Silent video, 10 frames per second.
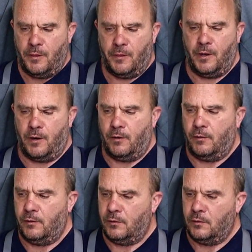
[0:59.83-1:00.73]
there.
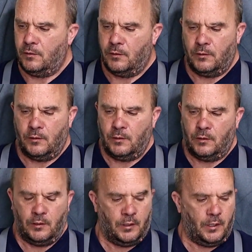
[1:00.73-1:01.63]

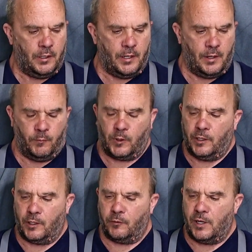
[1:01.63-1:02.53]
And now we're
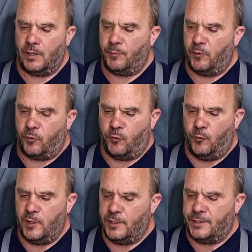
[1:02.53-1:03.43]
going to grab the 3